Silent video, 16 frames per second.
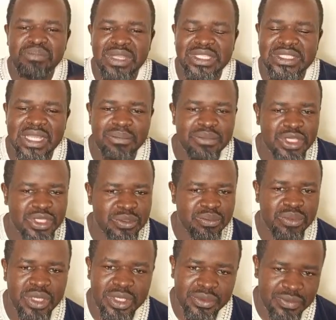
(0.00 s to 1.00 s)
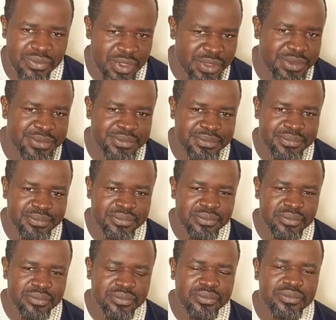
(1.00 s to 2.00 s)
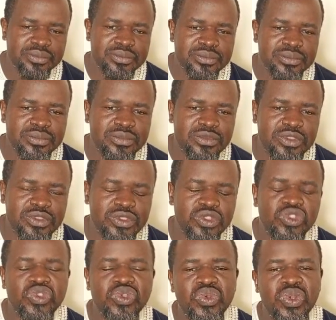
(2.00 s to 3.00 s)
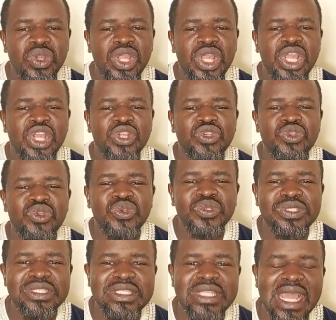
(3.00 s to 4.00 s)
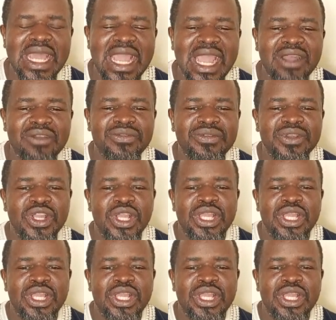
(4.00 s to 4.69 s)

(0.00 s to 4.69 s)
basal metabolic rate. So those that have